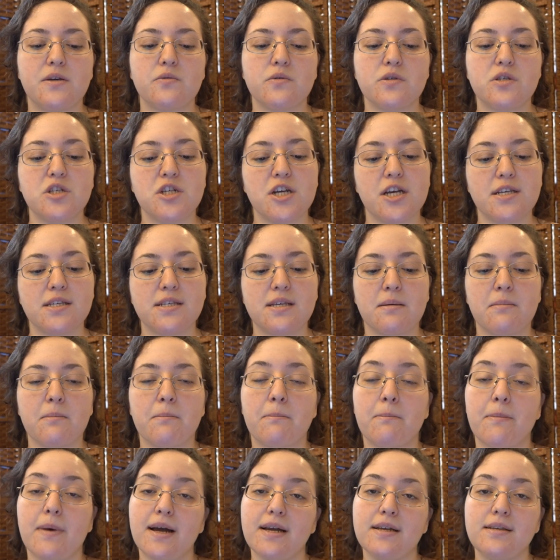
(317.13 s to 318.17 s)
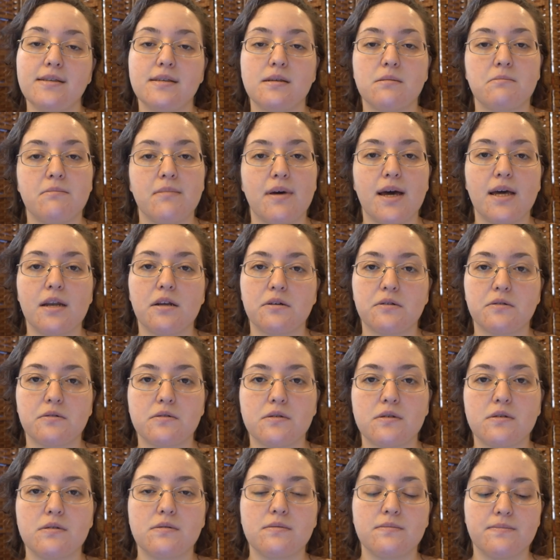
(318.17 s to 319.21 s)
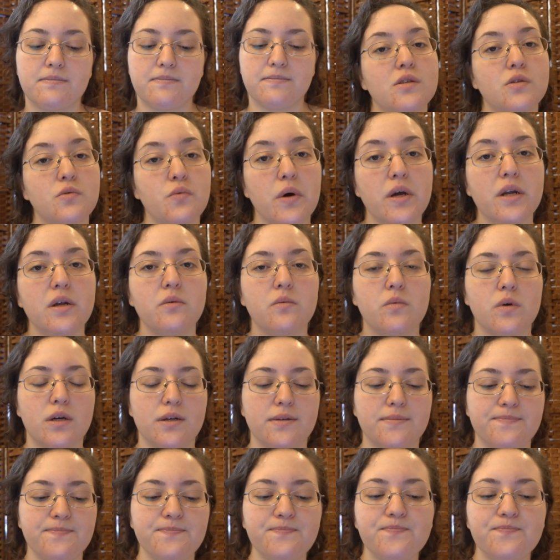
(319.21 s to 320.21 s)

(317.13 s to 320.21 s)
was chasing mice in meadows. 21,